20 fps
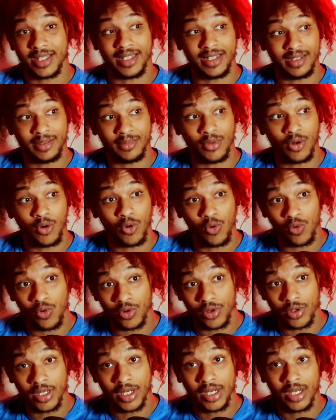him
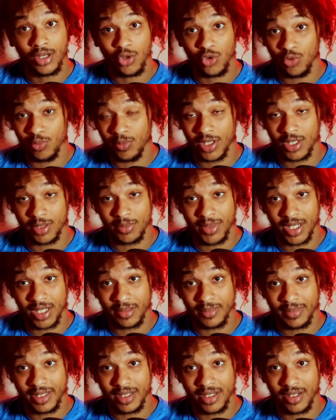or Umar
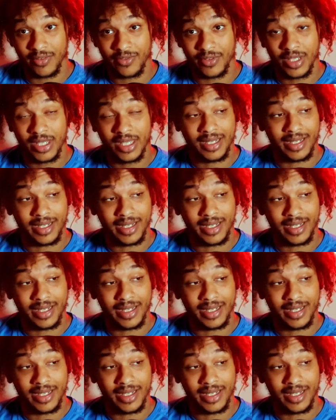Magomedov.